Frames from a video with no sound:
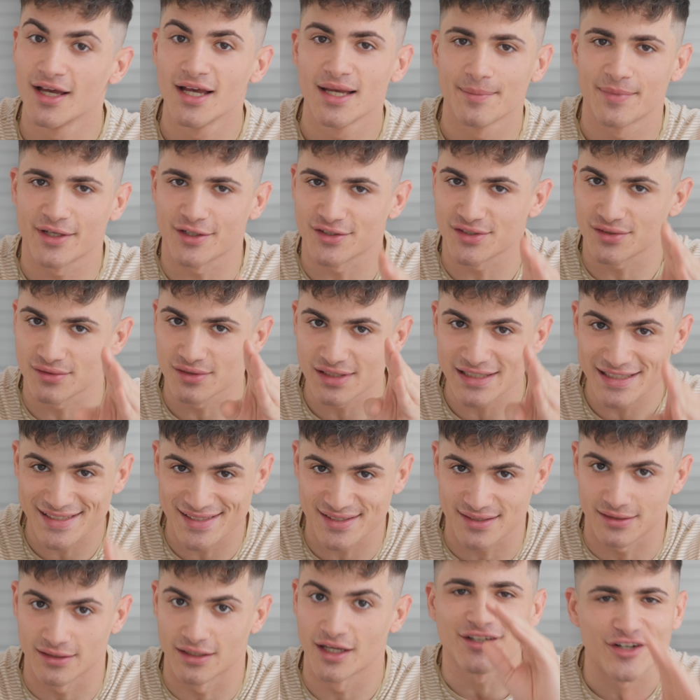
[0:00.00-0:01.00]
Because
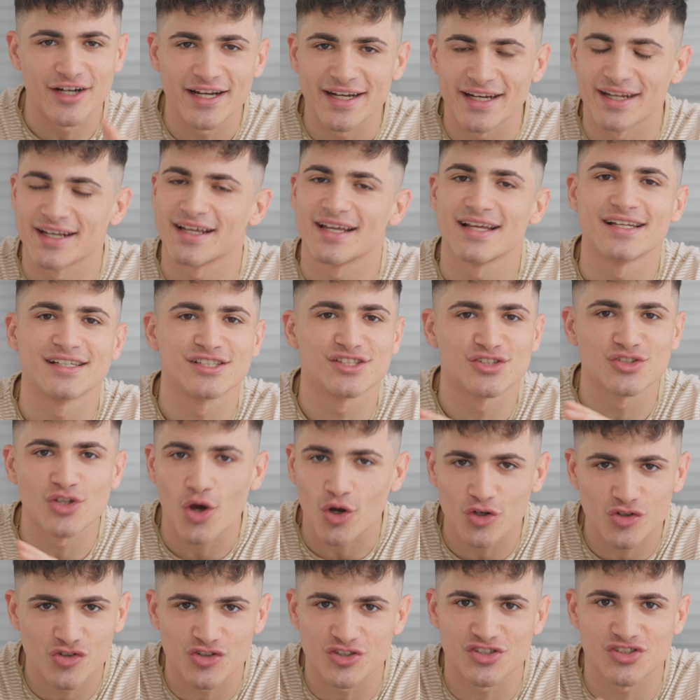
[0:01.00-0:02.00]
listen, grading is
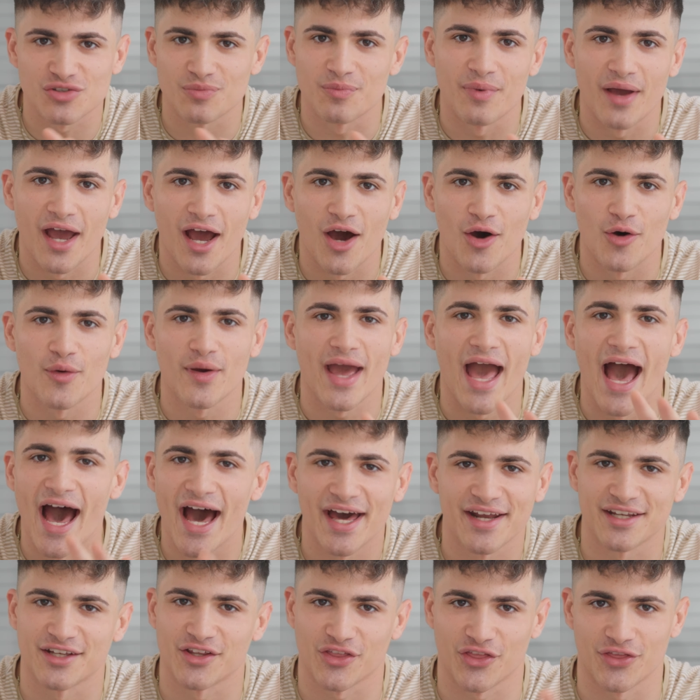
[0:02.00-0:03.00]
not just about
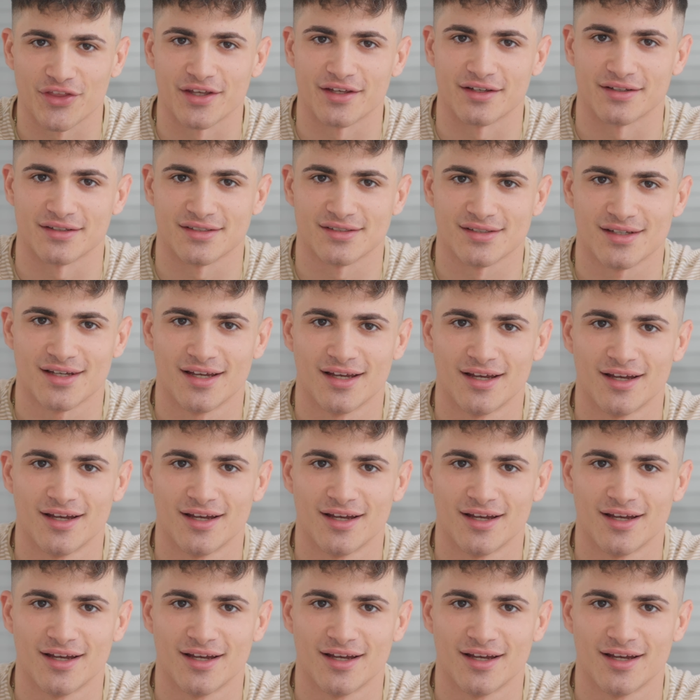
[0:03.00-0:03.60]
adding things.